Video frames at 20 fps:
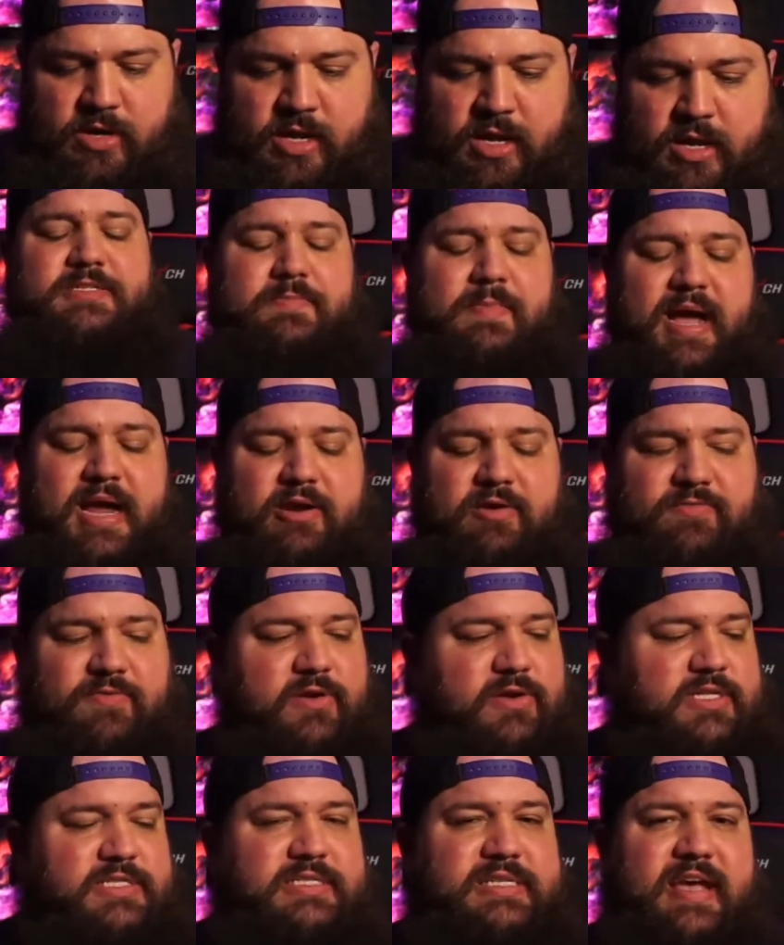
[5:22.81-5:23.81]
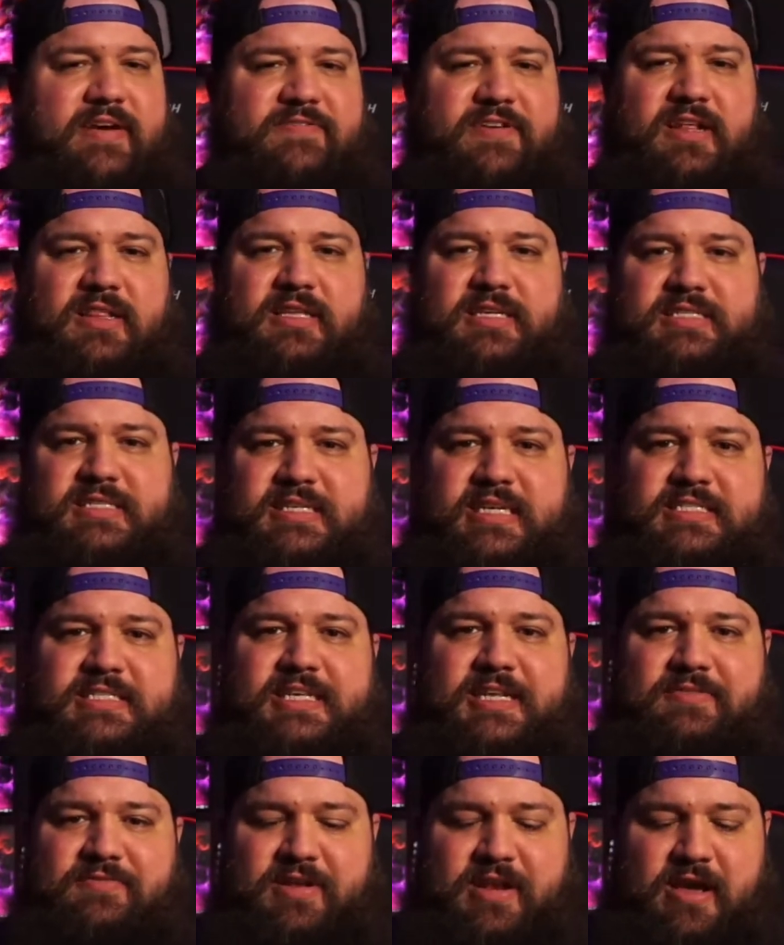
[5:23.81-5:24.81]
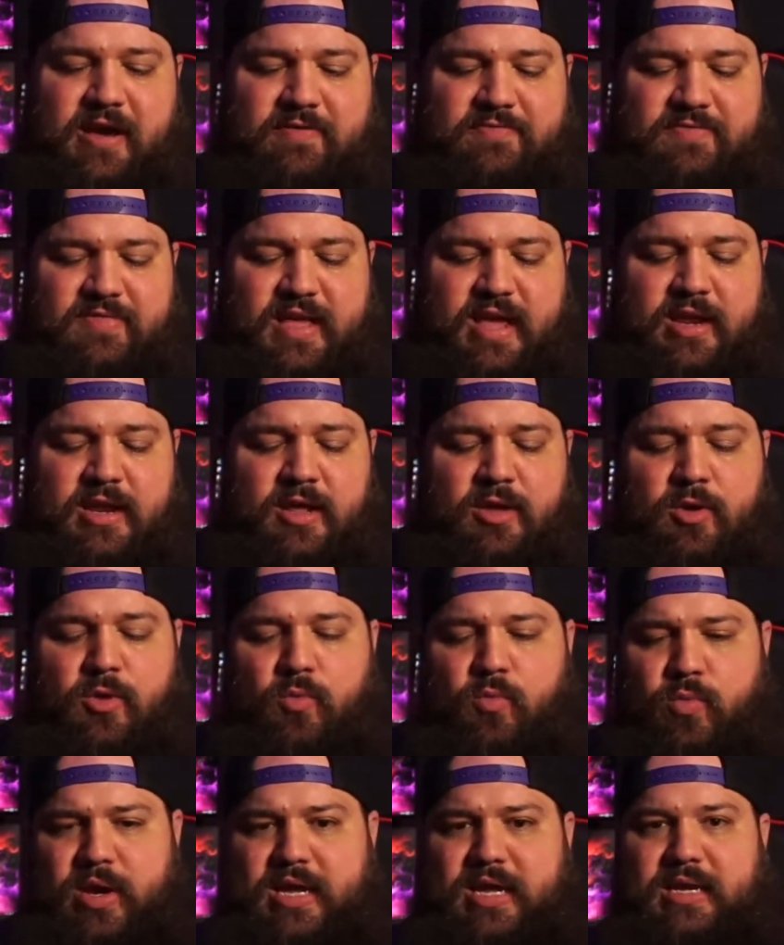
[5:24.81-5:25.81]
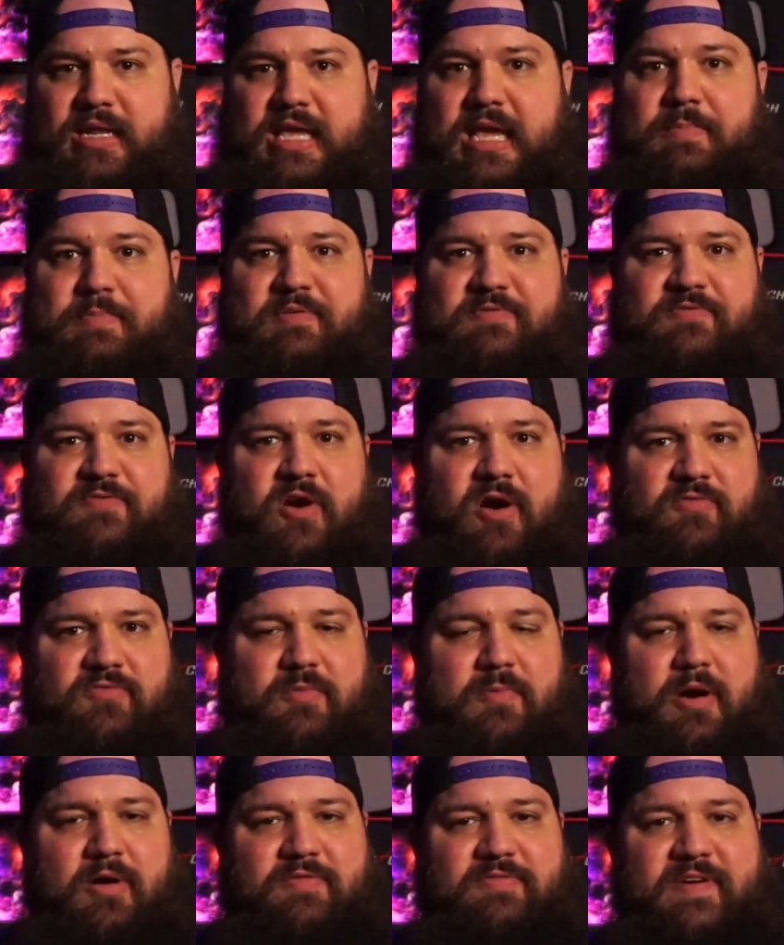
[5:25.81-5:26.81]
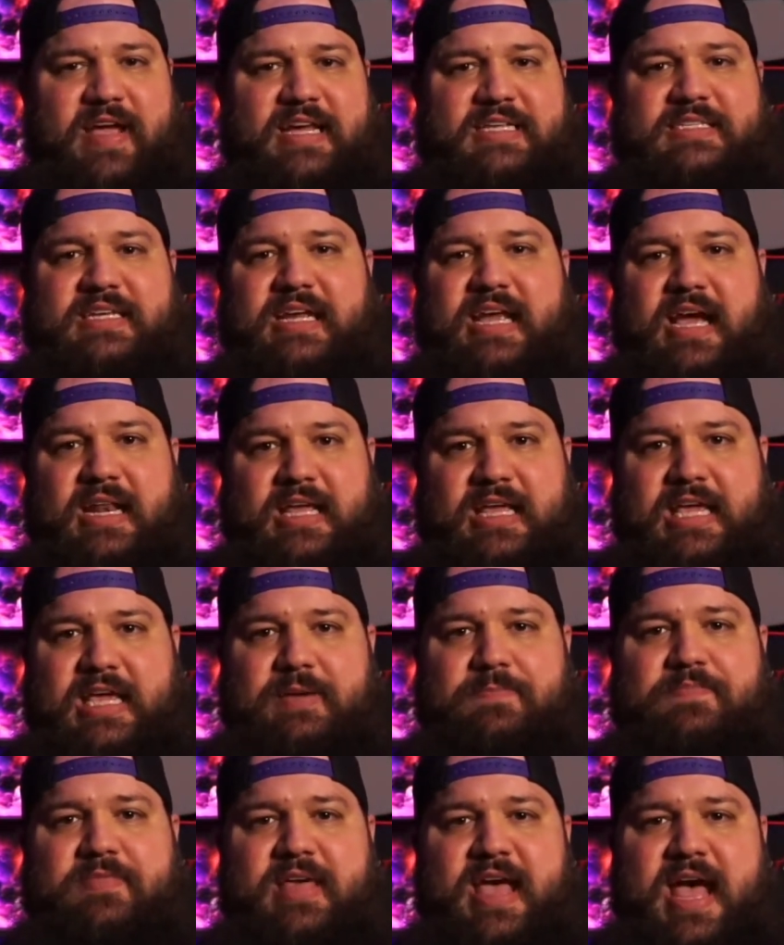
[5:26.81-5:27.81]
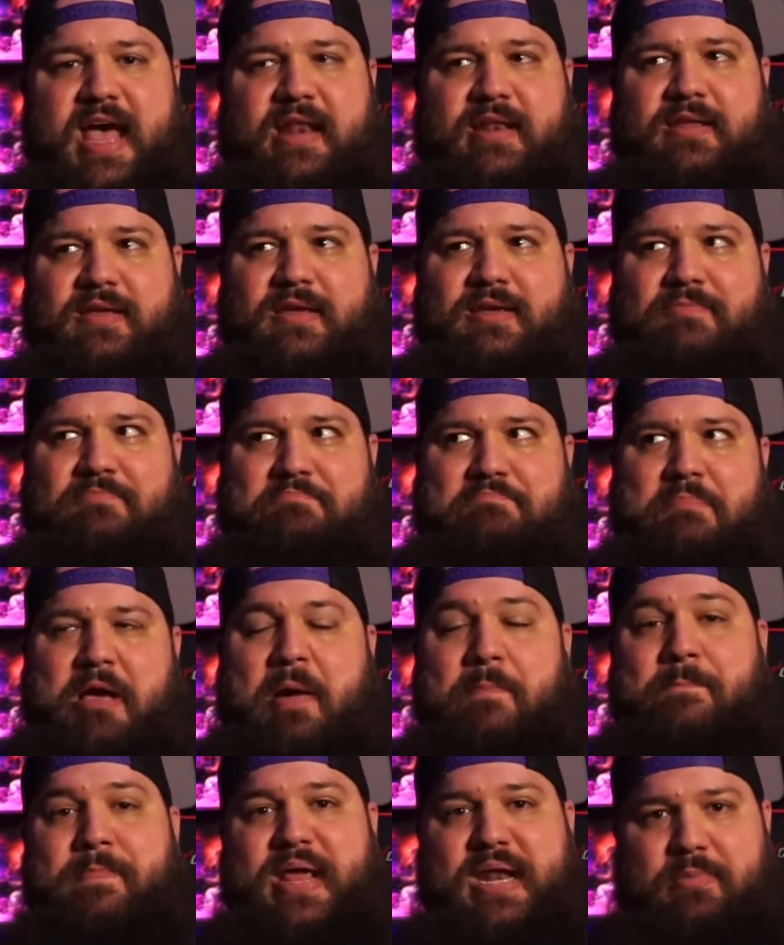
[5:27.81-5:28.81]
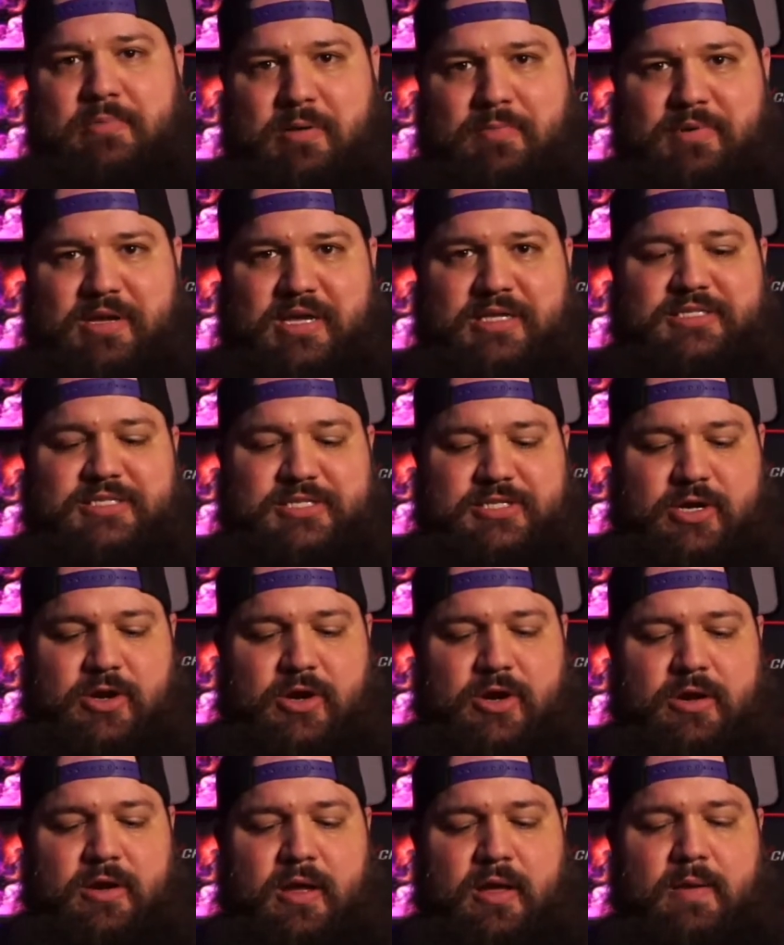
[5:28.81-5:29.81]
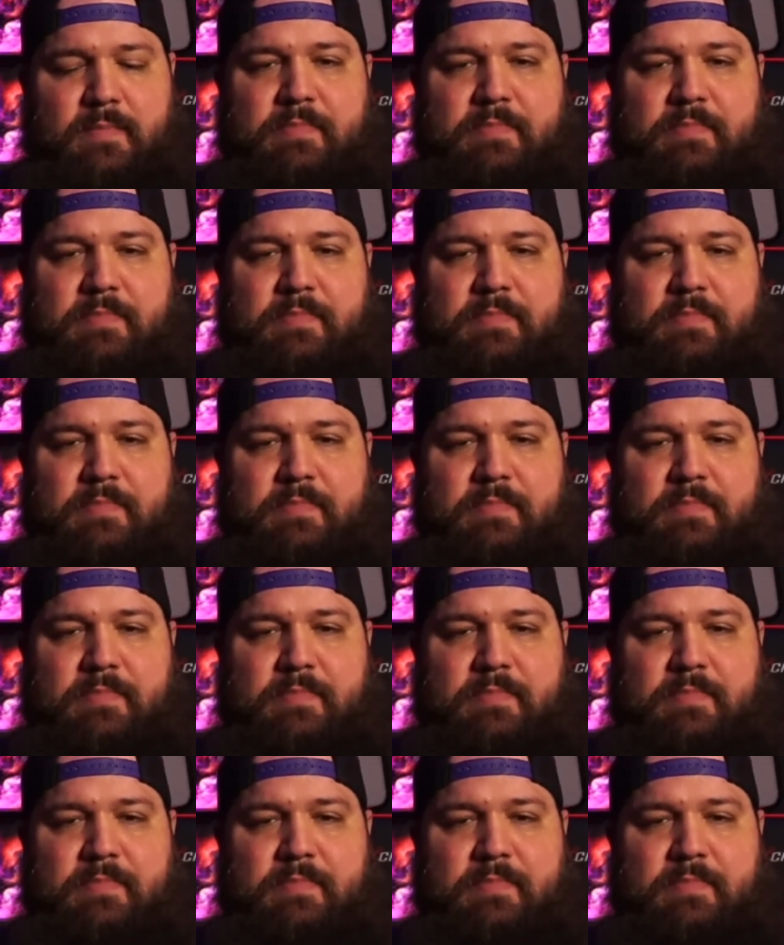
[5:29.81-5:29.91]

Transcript: This microphone is definitely sensitive enough that we can keep it far from our face and kind of keep that a minimum concern.